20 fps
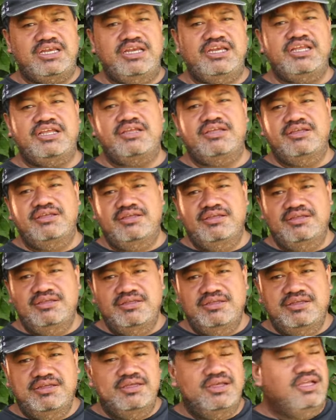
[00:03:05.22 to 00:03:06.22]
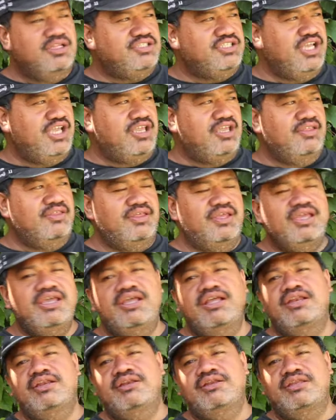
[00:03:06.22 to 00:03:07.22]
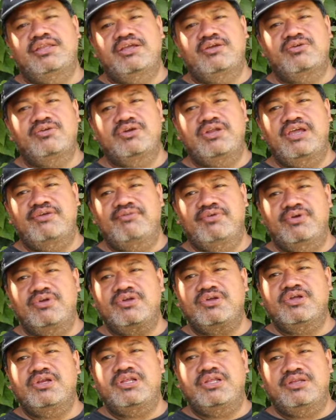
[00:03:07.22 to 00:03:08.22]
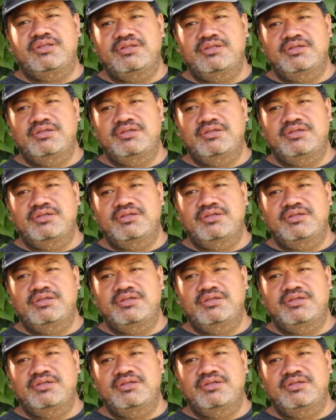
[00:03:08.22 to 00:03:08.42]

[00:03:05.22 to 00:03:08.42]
clinic, take her there, and they could have a look at it."